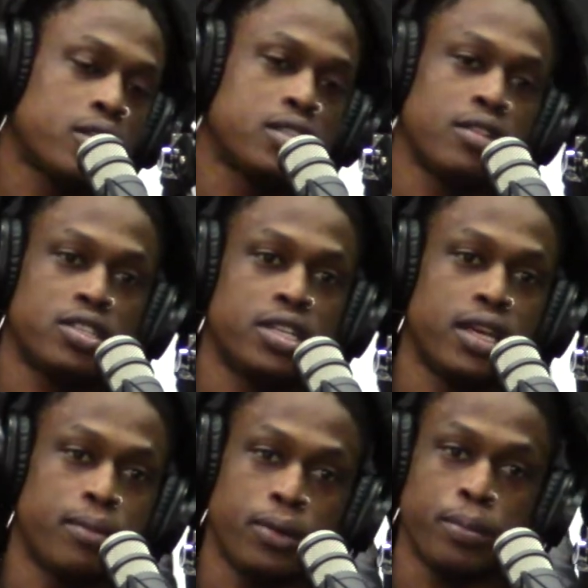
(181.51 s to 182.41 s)
Southern shit.
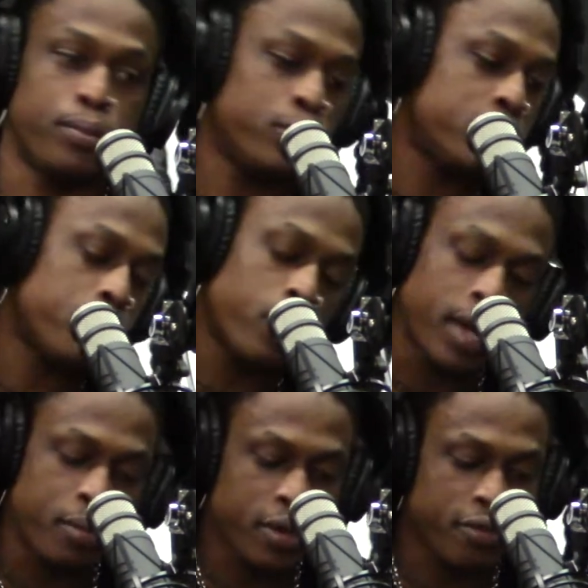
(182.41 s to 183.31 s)
Yeah, Boosie,
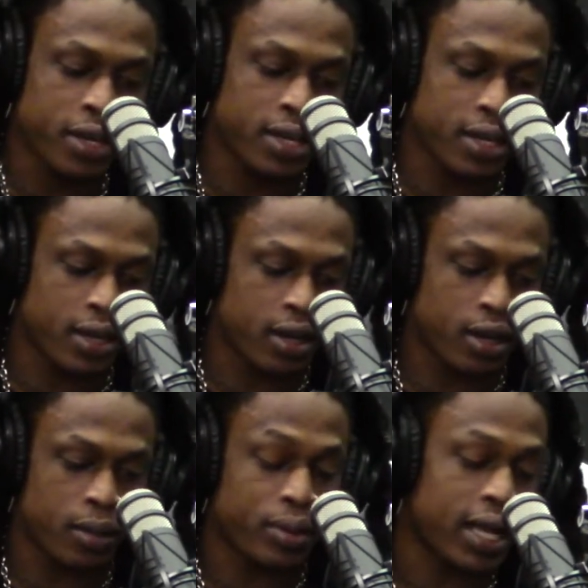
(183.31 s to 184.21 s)
Webby, fucking
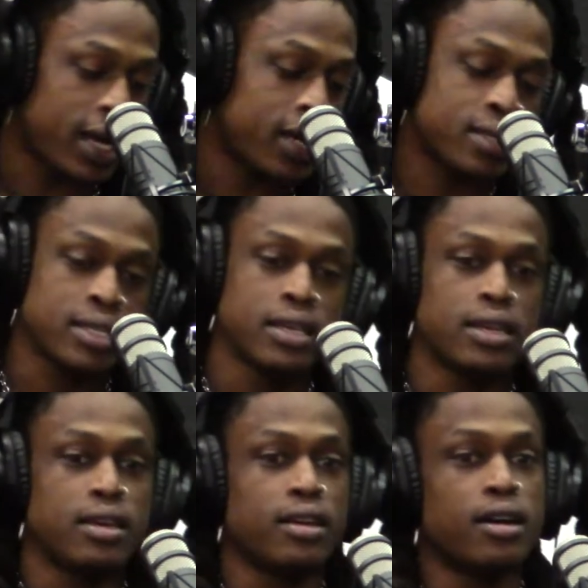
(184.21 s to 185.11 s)
Plies,
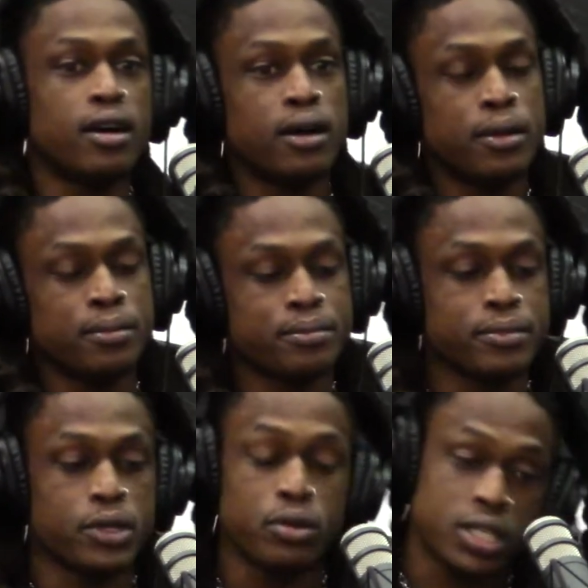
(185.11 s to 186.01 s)

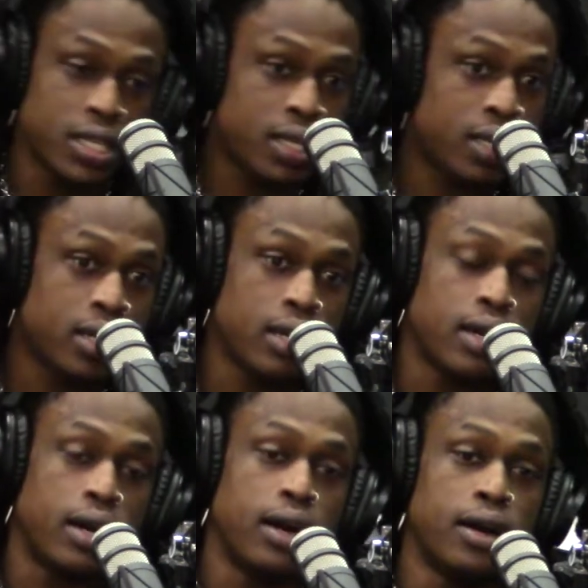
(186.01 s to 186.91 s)
Gucci,
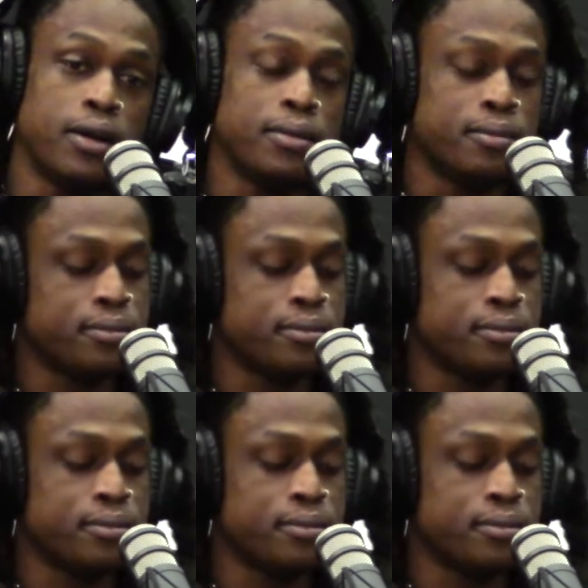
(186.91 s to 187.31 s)
all